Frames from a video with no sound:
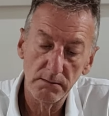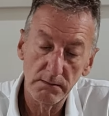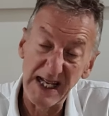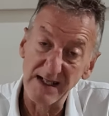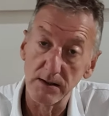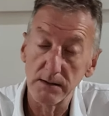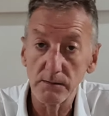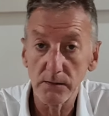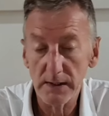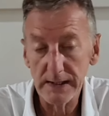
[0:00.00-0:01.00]

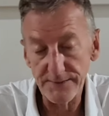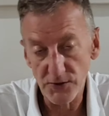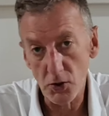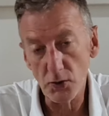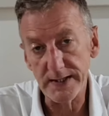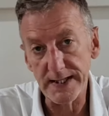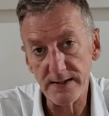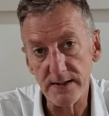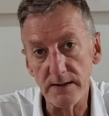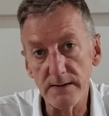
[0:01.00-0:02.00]
excellent, gives you good
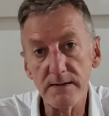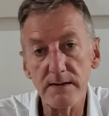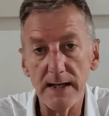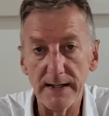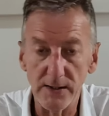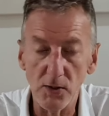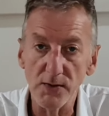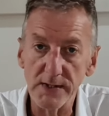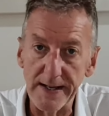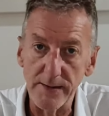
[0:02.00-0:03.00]
distance, and it
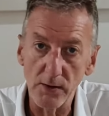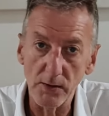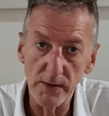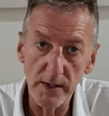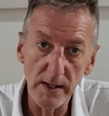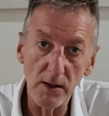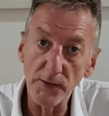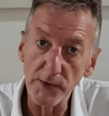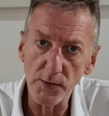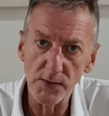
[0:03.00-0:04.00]
cuts down on
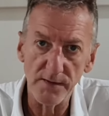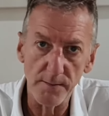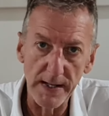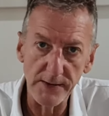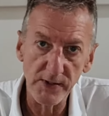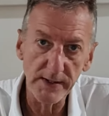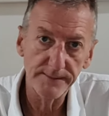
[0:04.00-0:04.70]
the use of the battery.